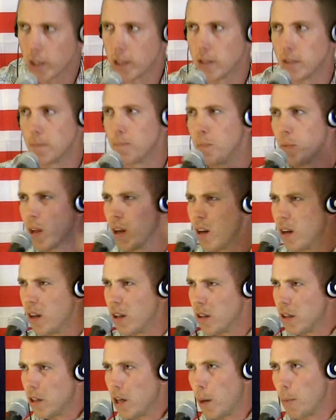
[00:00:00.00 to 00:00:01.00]

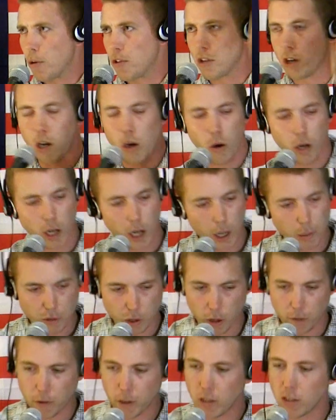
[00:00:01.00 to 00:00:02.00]
The numbers are going up.
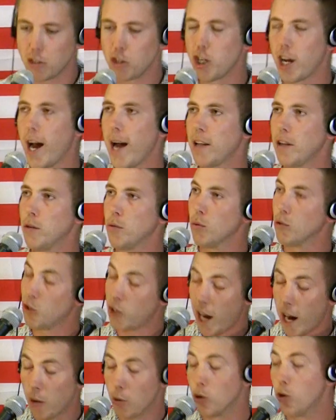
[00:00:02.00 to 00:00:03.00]
So if you're in the
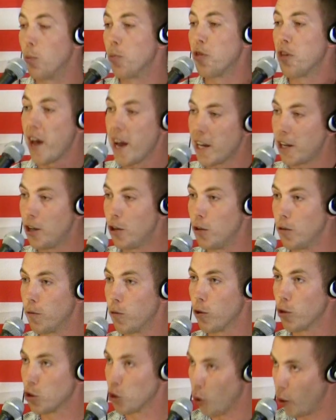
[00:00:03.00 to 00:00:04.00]
chat room, thank you
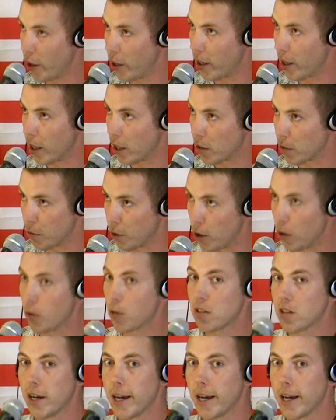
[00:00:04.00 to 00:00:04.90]
for joining us, folks.